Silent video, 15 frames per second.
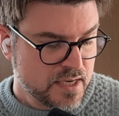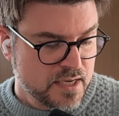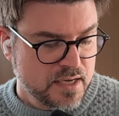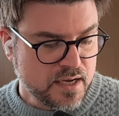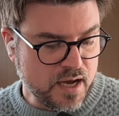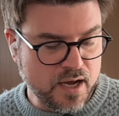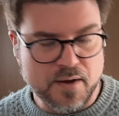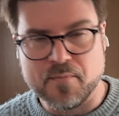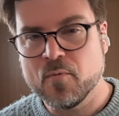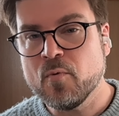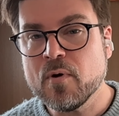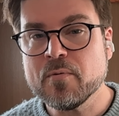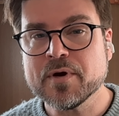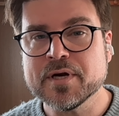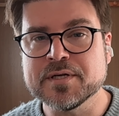what
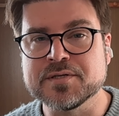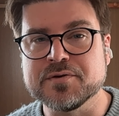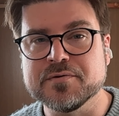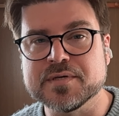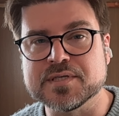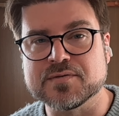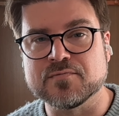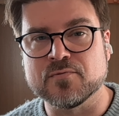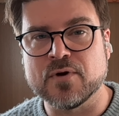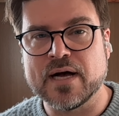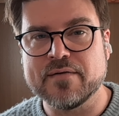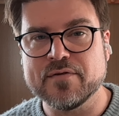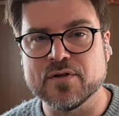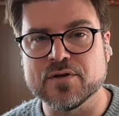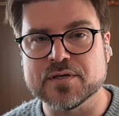we're going to do is we'll
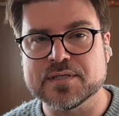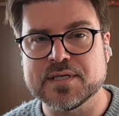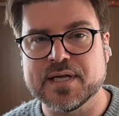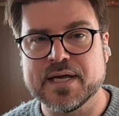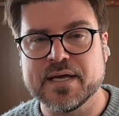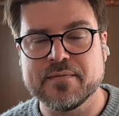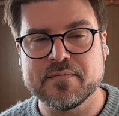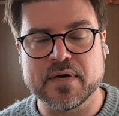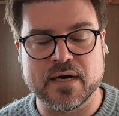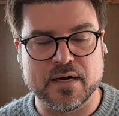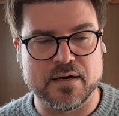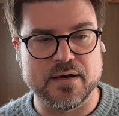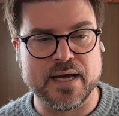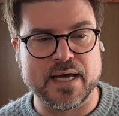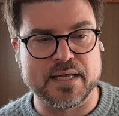have a look today
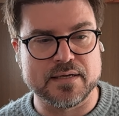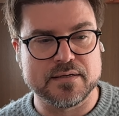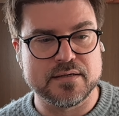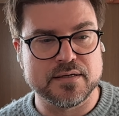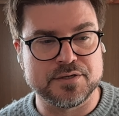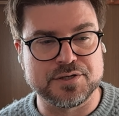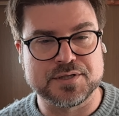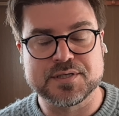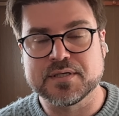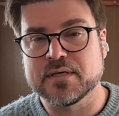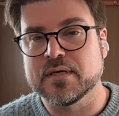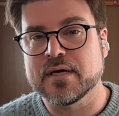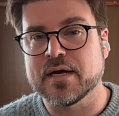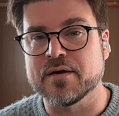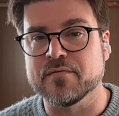at just
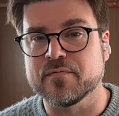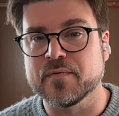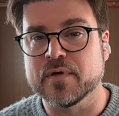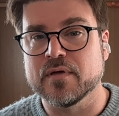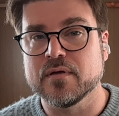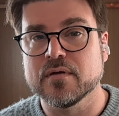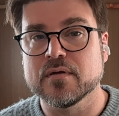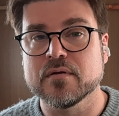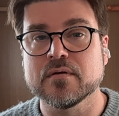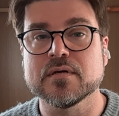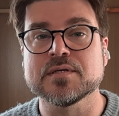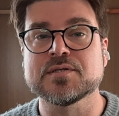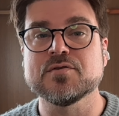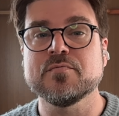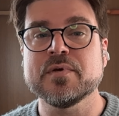kind of
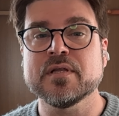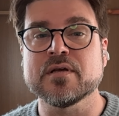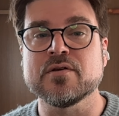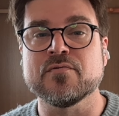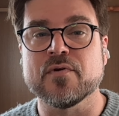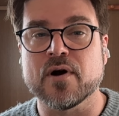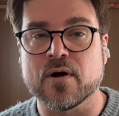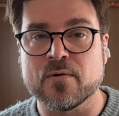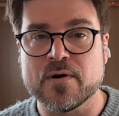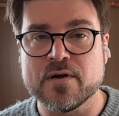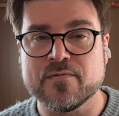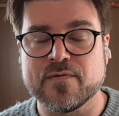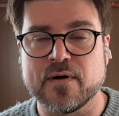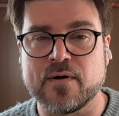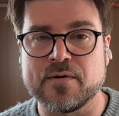assuming that you've already
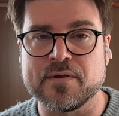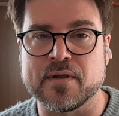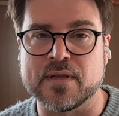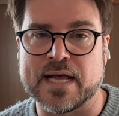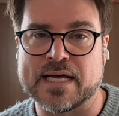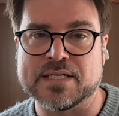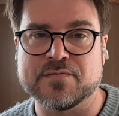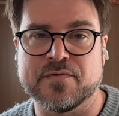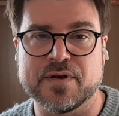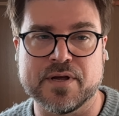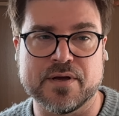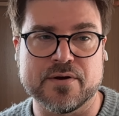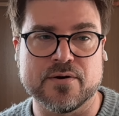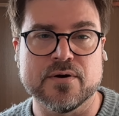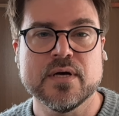followed the last
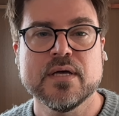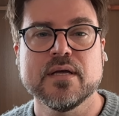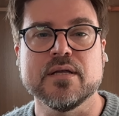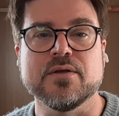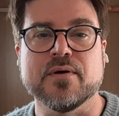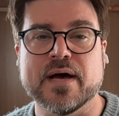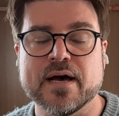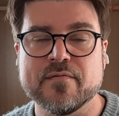video and you have